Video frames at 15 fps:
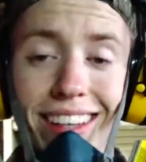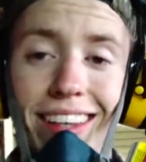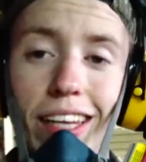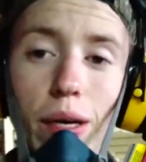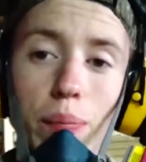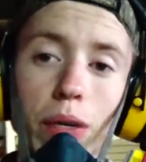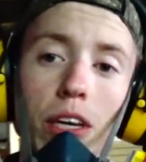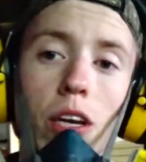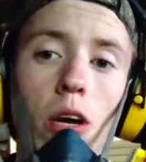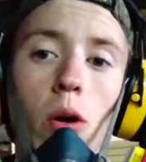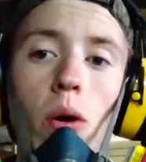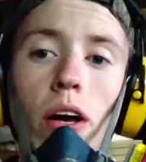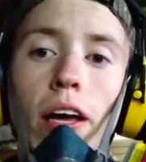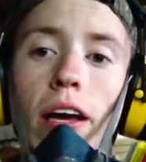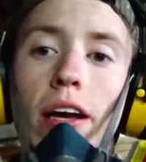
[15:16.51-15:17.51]
Let me
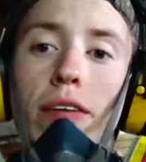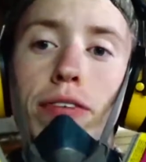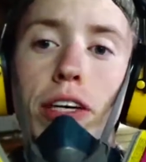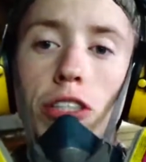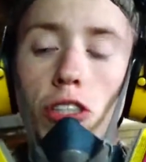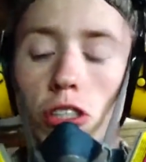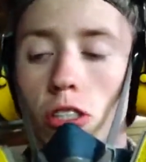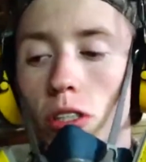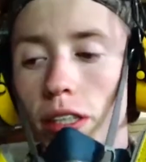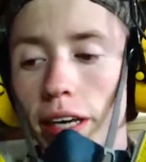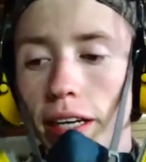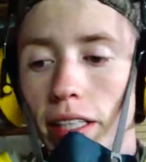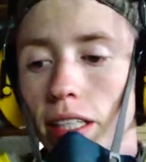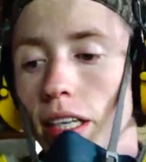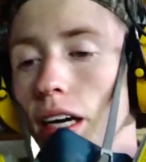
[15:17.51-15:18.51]
know if I should do
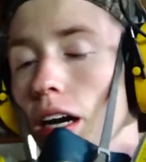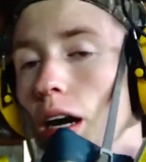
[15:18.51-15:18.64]
that.